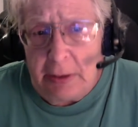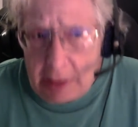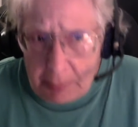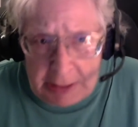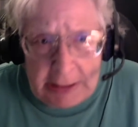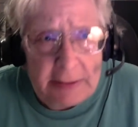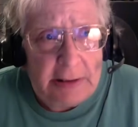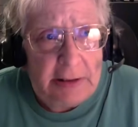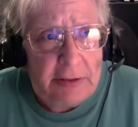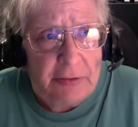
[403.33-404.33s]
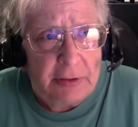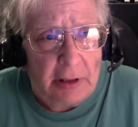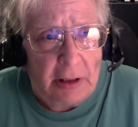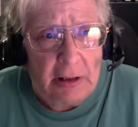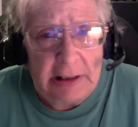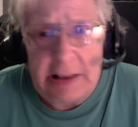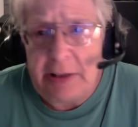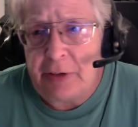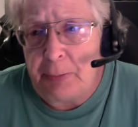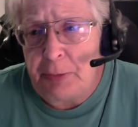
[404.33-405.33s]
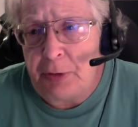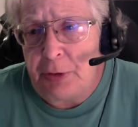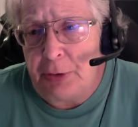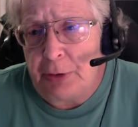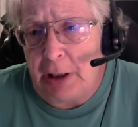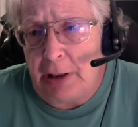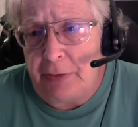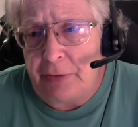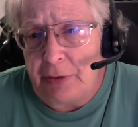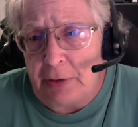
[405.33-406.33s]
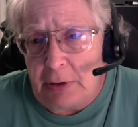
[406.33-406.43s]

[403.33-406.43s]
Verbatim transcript: Let me get these uh, links up to you guys.